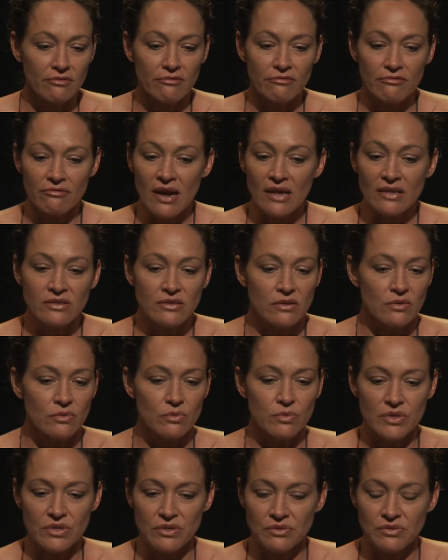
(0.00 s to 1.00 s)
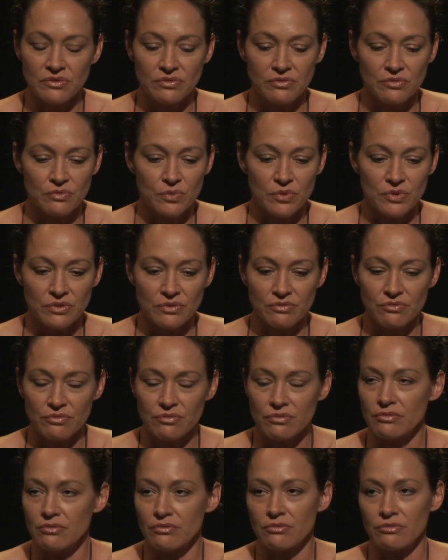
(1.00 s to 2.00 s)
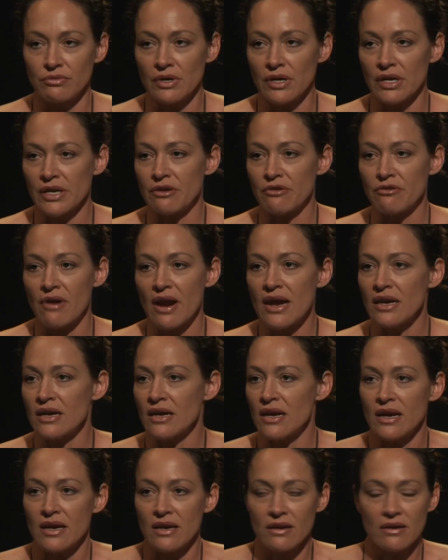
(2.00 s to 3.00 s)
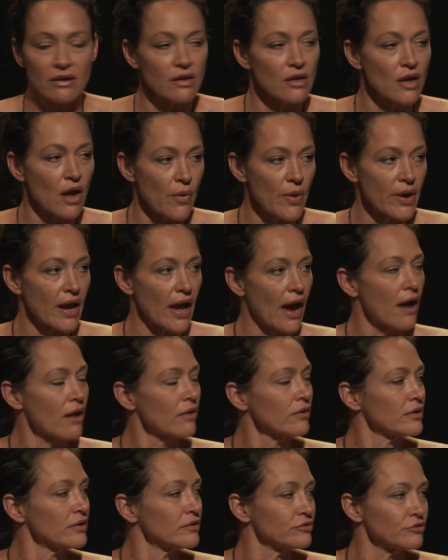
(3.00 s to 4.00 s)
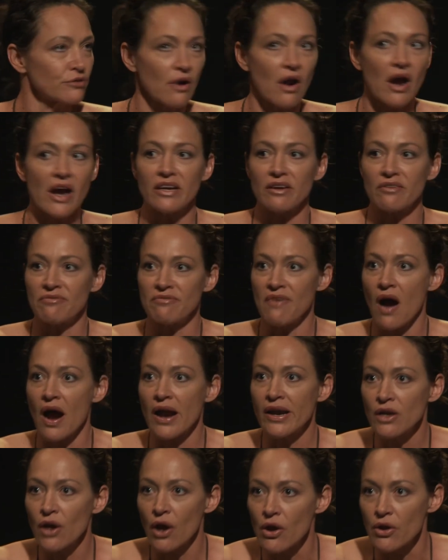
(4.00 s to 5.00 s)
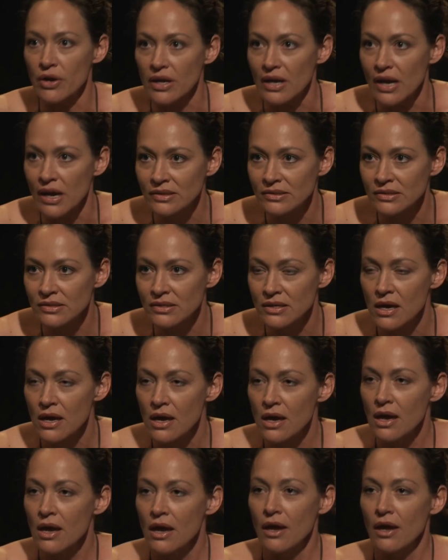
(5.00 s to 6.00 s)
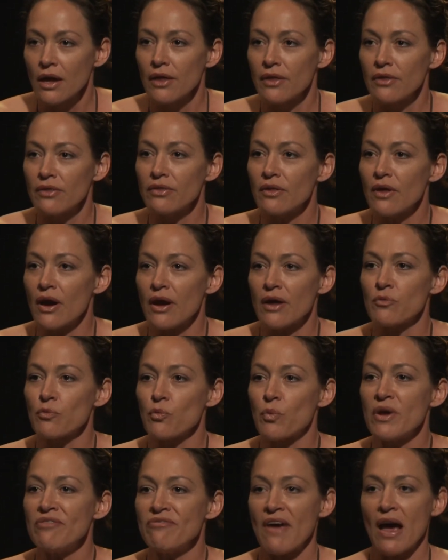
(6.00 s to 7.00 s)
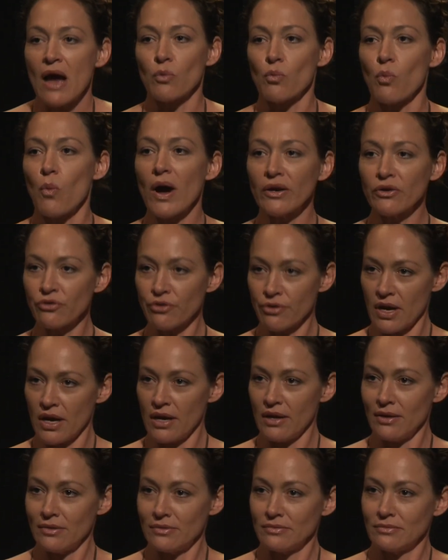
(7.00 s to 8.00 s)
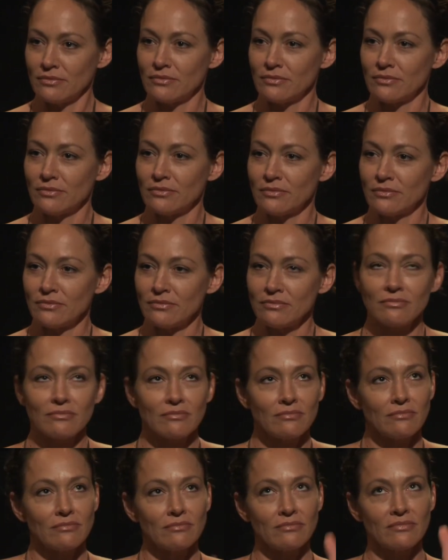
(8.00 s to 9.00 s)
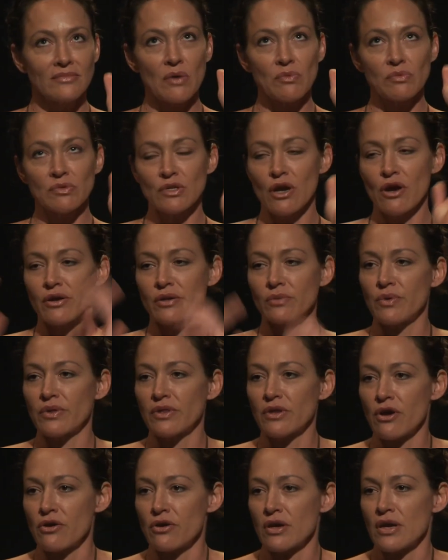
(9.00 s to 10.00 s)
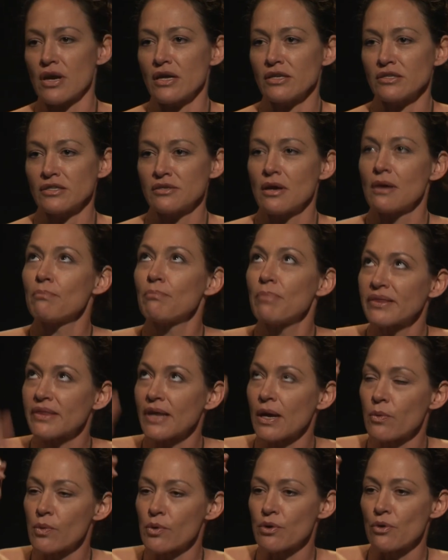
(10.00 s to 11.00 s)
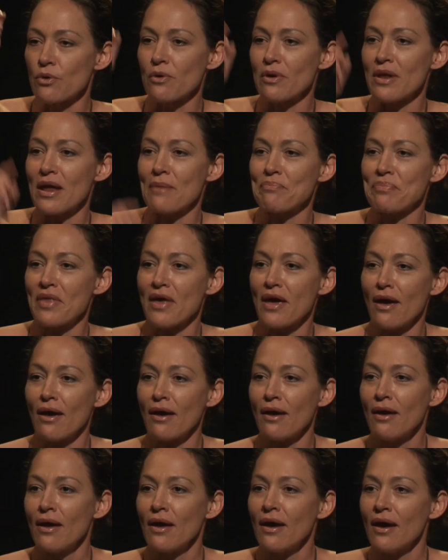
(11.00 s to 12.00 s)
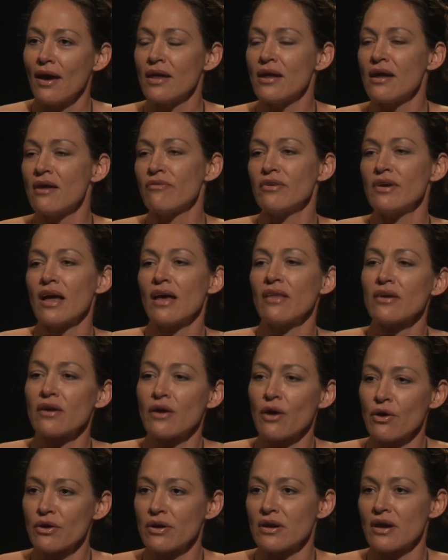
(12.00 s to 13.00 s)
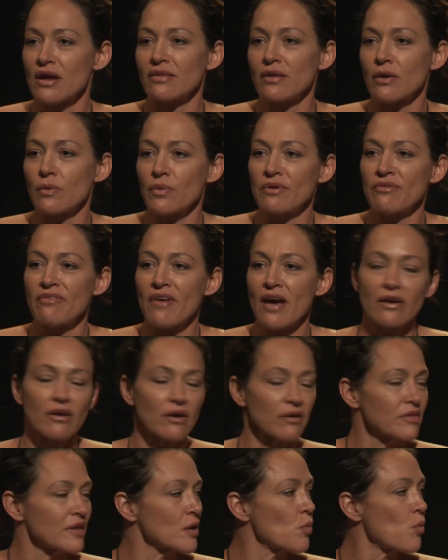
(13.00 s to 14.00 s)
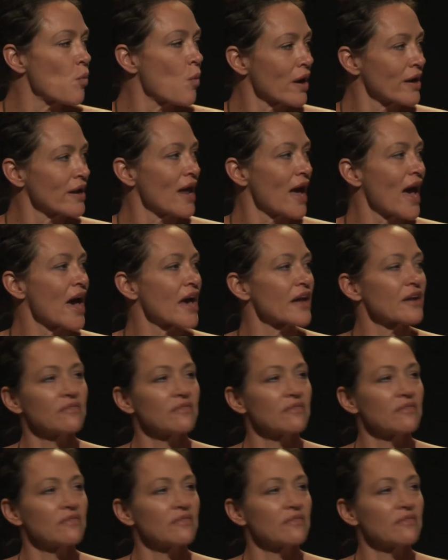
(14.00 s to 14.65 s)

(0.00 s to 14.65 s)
Russell was really great in going out and trying to find coconuts. We found one tree that was loaded with coconuts. But they were all up there. And every other coconut that we found, I think one out